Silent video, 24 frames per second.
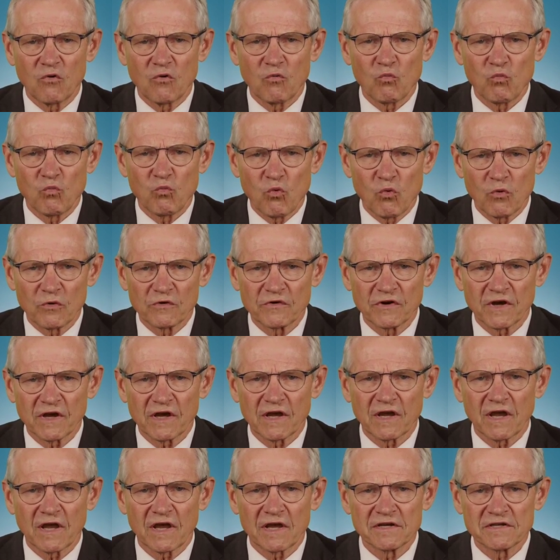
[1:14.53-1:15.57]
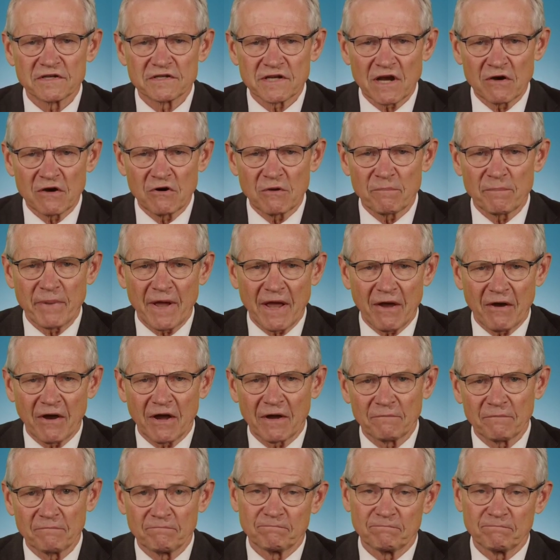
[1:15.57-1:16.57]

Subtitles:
water, and solar power,